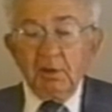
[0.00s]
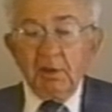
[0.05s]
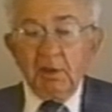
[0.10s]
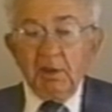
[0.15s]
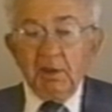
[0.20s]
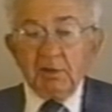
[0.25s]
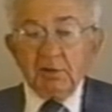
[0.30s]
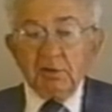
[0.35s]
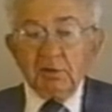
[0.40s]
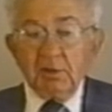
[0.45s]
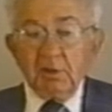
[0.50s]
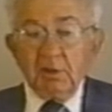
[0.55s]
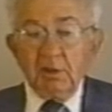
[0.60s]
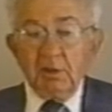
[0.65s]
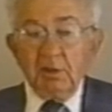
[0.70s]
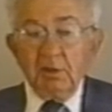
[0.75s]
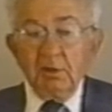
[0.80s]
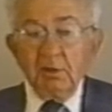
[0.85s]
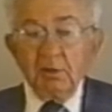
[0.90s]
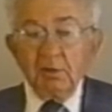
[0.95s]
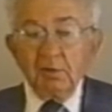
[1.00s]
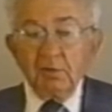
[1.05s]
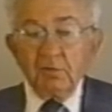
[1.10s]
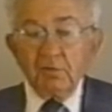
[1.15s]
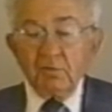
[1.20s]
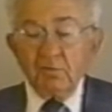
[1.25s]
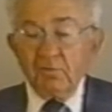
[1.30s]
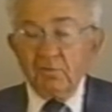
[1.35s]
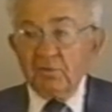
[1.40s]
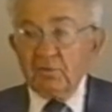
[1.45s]
at the
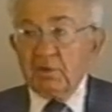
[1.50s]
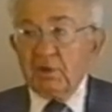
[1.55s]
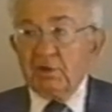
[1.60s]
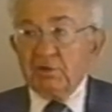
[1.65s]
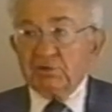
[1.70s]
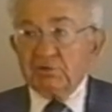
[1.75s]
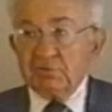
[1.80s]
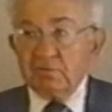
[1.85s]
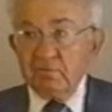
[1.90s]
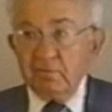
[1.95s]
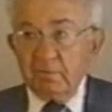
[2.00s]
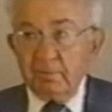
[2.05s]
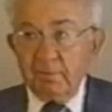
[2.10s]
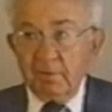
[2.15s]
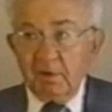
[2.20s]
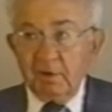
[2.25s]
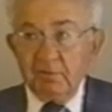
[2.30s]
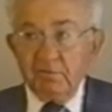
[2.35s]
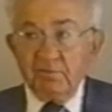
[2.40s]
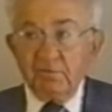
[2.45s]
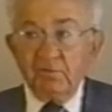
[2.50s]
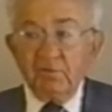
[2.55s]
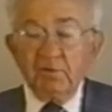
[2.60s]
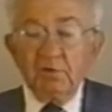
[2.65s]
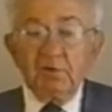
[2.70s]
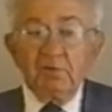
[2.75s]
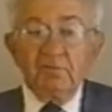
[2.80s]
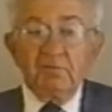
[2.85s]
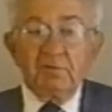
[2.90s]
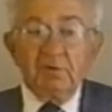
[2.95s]
Association of the Bar of the
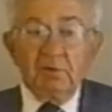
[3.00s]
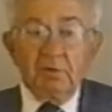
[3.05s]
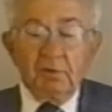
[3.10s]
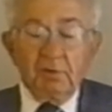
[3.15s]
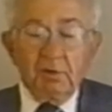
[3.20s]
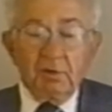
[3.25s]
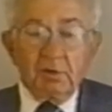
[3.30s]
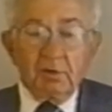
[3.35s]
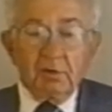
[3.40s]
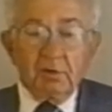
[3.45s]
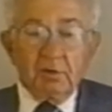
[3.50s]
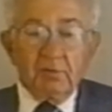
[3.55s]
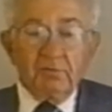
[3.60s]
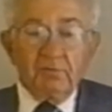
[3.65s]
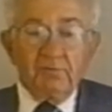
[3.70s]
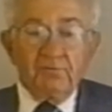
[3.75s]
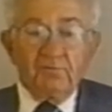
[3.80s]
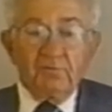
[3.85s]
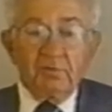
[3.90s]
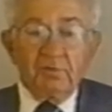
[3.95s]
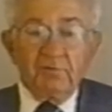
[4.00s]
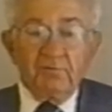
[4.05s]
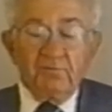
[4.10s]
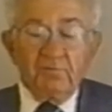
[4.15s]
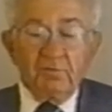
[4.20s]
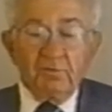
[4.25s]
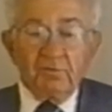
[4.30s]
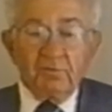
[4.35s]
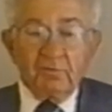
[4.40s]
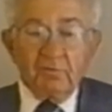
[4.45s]
City of New York on
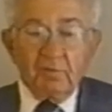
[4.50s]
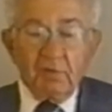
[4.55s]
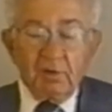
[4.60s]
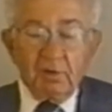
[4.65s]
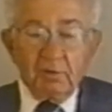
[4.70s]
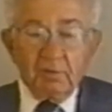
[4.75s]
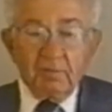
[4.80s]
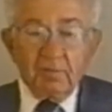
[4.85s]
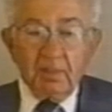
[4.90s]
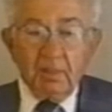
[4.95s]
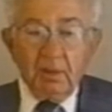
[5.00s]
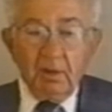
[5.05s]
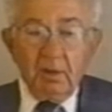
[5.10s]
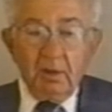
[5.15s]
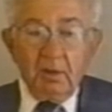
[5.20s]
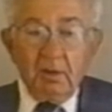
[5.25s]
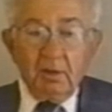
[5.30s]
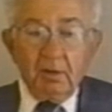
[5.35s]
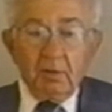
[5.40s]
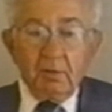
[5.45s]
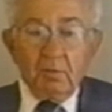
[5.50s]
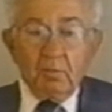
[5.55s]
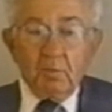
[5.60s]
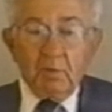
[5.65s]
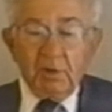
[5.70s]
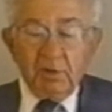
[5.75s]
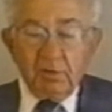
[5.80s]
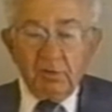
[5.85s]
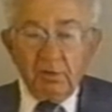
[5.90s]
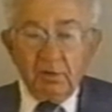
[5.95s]
44th Street
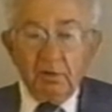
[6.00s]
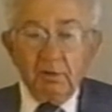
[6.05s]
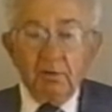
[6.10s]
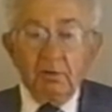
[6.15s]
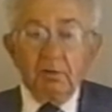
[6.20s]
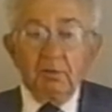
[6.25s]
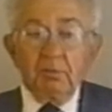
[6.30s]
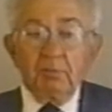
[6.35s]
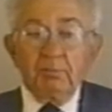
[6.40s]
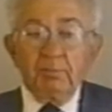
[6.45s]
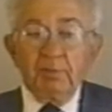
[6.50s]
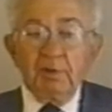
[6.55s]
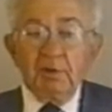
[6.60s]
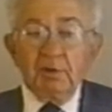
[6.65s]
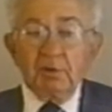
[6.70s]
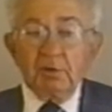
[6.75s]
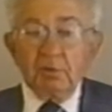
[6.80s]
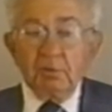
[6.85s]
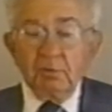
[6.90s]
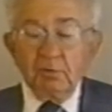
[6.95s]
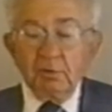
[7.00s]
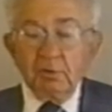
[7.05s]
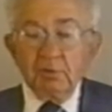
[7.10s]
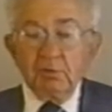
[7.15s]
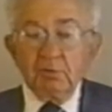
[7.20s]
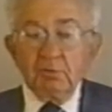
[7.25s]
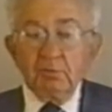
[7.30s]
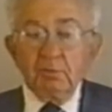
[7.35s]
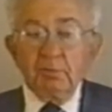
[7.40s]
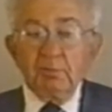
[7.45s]
with Peter Coogan,
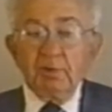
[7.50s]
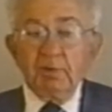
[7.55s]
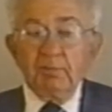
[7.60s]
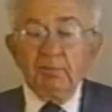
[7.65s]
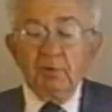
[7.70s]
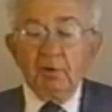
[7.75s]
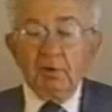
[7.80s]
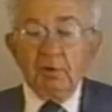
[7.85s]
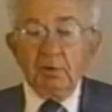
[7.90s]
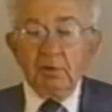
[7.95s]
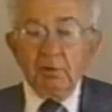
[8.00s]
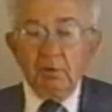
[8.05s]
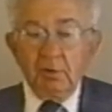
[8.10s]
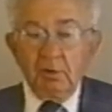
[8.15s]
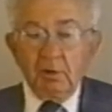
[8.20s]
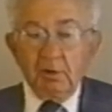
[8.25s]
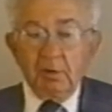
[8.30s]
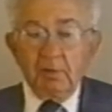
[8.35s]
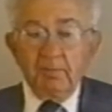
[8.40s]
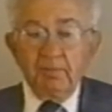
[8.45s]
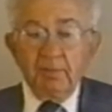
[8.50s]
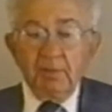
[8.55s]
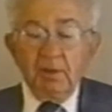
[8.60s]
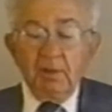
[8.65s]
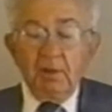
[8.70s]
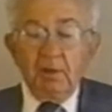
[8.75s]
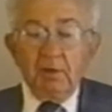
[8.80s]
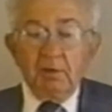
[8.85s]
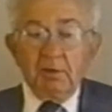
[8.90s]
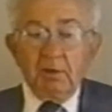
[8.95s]
whom he brought along.
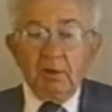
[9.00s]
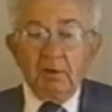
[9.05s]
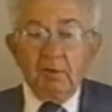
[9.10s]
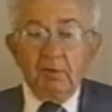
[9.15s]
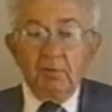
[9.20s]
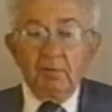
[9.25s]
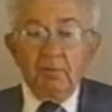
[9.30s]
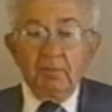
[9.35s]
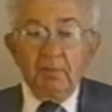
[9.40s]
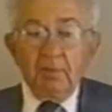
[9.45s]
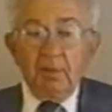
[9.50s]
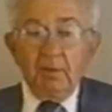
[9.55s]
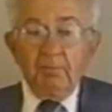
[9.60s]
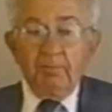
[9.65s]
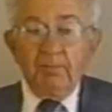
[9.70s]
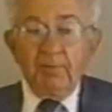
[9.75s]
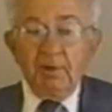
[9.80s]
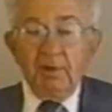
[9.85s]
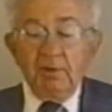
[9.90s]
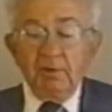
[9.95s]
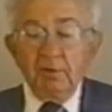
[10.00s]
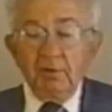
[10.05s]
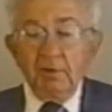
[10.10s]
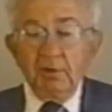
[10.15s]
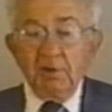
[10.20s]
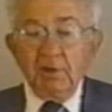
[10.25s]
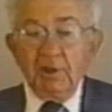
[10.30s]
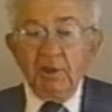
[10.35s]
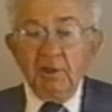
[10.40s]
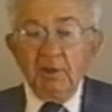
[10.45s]
Now, Peter
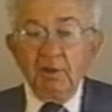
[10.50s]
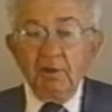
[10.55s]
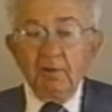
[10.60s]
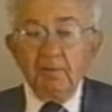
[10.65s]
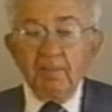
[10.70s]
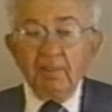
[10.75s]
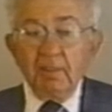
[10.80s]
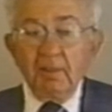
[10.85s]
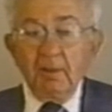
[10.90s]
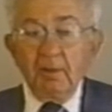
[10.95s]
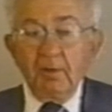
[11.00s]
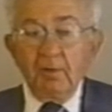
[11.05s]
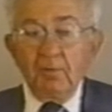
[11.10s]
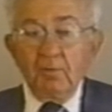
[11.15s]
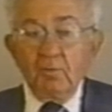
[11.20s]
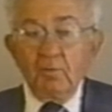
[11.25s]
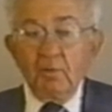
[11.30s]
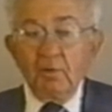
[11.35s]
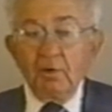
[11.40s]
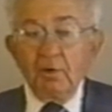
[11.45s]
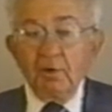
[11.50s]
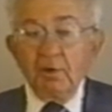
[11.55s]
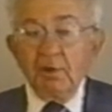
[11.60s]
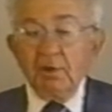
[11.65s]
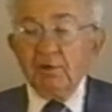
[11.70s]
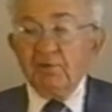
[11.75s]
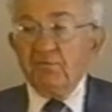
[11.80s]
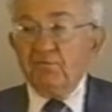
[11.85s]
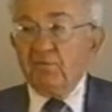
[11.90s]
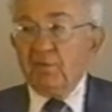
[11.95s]
and he were
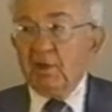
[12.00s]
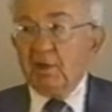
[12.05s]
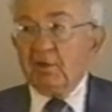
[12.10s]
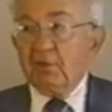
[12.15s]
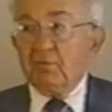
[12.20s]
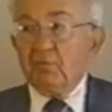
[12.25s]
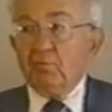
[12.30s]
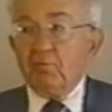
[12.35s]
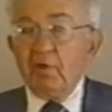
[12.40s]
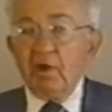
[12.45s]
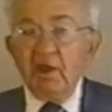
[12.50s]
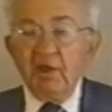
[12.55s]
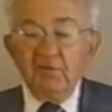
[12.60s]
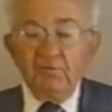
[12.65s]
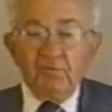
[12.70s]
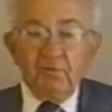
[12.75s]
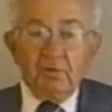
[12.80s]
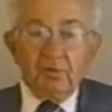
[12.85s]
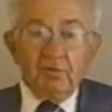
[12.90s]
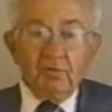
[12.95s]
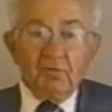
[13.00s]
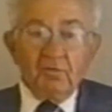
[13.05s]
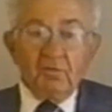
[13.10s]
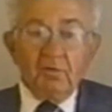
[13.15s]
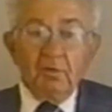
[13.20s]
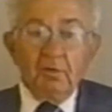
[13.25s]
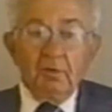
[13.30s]
in effect rivals,